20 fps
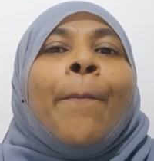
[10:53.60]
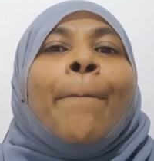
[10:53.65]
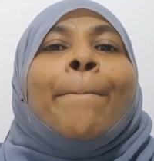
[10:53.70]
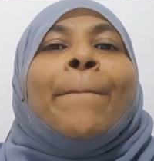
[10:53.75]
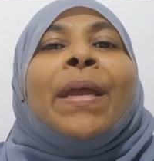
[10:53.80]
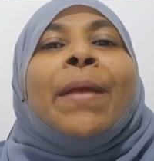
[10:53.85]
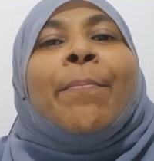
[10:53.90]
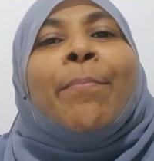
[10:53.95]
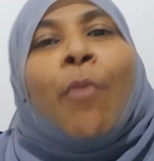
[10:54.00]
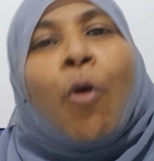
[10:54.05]

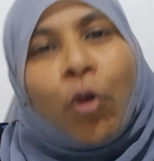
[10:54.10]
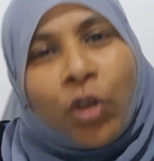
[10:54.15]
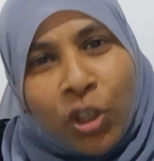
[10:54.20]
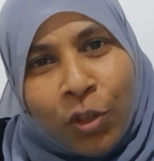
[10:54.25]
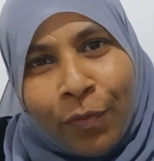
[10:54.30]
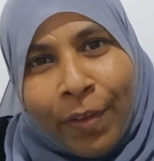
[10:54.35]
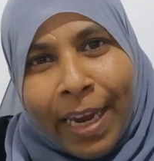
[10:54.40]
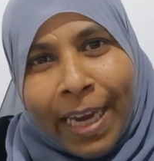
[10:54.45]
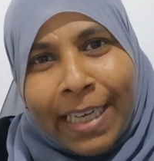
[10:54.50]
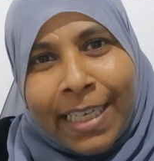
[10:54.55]
be
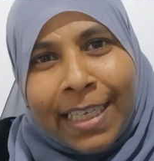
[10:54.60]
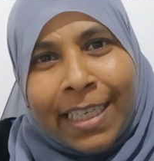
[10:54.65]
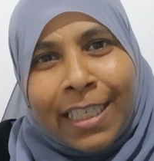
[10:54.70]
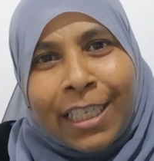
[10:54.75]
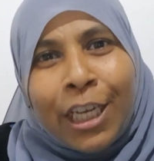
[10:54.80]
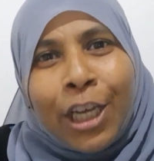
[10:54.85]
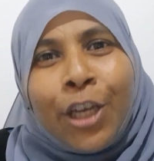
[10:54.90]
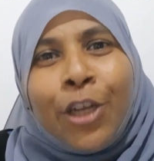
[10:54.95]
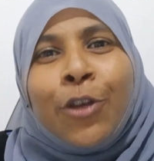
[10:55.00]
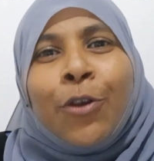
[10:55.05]
motivated.
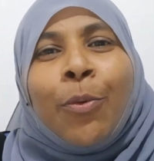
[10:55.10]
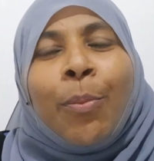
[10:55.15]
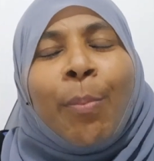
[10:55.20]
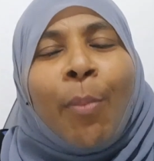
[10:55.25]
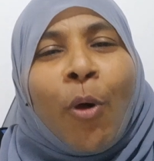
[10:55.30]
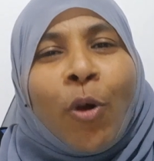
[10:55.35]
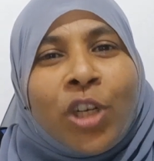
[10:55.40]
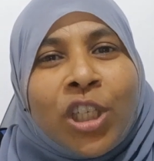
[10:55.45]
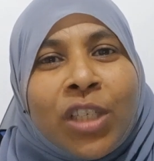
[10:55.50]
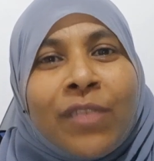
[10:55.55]
You
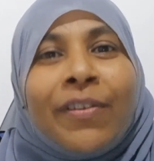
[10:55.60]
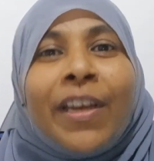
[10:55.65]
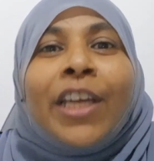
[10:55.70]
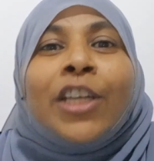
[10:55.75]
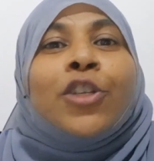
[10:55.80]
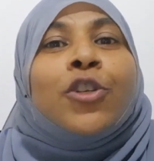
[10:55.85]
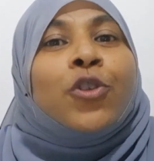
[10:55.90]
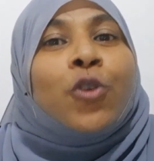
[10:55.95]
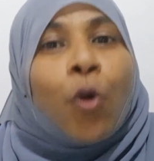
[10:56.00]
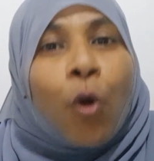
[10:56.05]

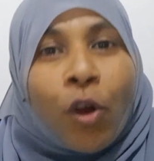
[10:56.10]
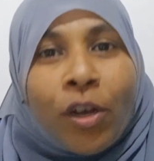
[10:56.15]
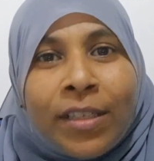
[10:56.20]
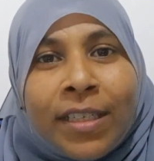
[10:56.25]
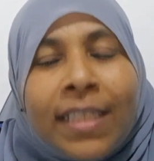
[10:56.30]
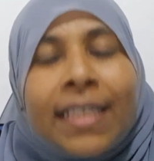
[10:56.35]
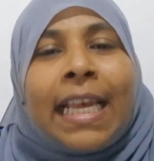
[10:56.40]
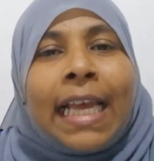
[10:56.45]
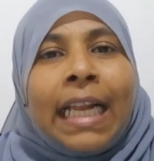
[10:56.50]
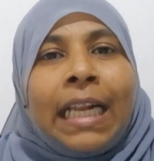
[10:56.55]
motivate
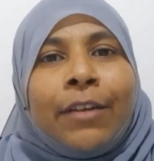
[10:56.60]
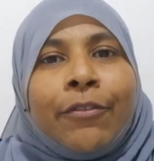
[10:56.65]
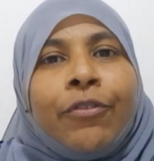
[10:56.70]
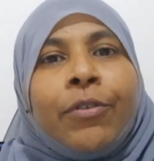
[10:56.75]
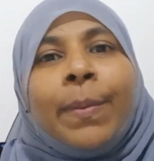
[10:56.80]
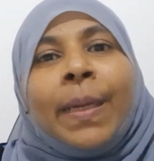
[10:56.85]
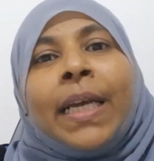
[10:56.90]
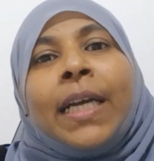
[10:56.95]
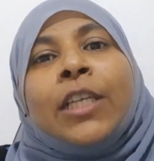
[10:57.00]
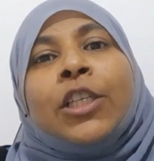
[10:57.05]
yourself
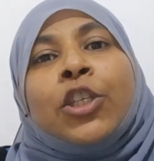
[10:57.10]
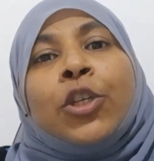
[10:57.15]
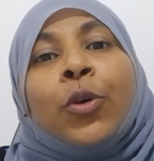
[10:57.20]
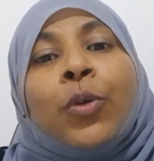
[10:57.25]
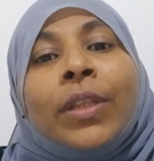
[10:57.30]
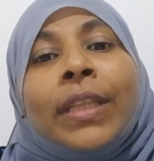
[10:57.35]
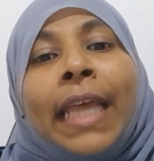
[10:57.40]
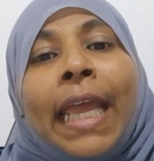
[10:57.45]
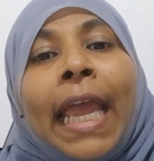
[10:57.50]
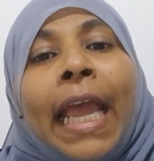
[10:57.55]
because
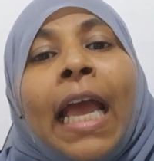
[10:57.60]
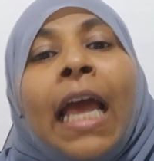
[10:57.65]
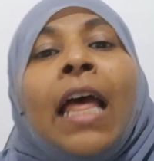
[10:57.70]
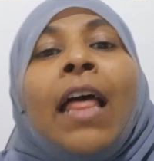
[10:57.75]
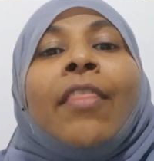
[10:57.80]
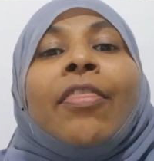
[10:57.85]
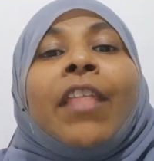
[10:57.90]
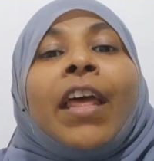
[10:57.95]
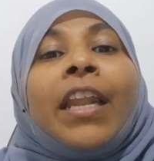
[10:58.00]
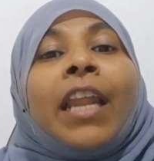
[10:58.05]
you think
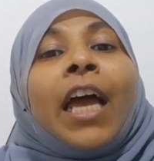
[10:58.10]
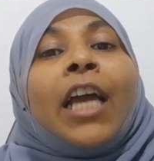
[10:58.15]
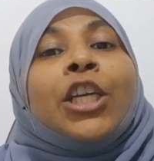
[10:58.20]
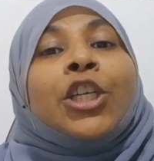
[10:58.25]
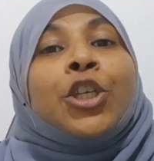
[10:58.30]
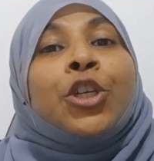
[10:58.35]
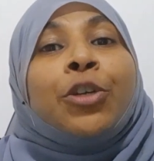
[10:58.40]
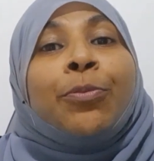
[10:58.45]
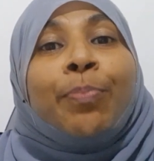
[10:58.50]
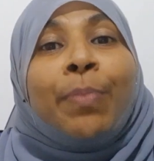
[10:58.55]
that I
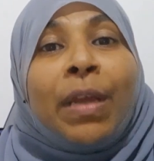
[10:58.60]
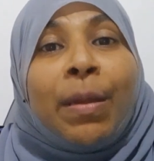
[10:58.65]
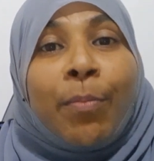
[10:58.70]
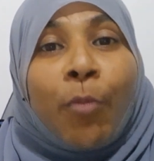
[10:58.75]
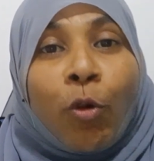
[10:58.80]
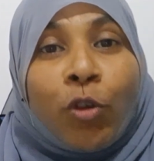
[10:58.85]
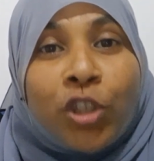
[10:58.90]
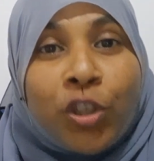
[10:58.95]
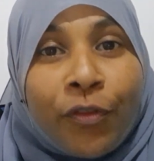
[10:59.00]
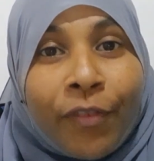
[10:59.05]
should be
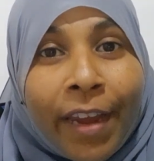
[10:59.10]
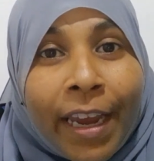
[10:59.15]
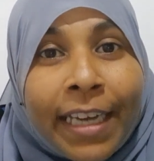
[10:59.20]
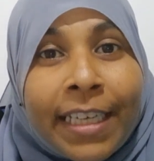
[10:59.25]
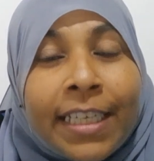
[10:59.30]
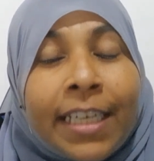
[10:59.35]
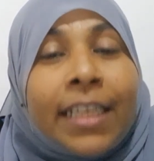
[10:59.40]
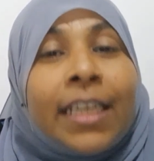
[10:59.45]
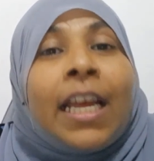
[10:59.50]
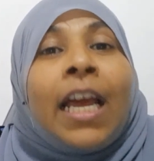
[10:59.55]

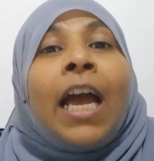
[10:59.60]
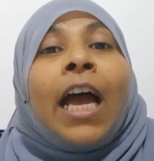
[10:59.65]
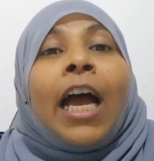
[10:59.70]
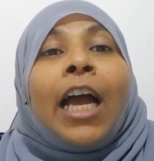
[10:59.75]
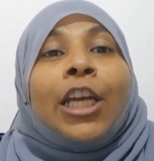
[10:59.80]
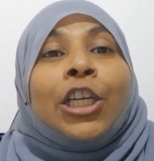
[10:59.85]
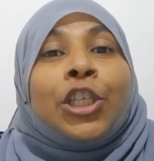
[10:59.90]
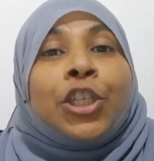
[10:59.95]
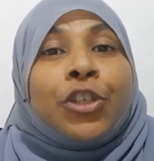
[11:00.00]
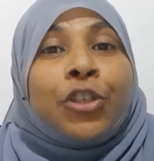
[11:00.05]
motivated,
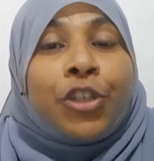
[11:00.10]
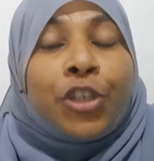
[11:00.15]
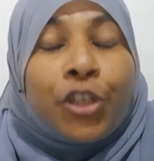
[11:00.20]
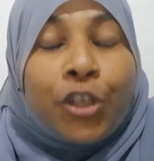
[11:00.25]
I should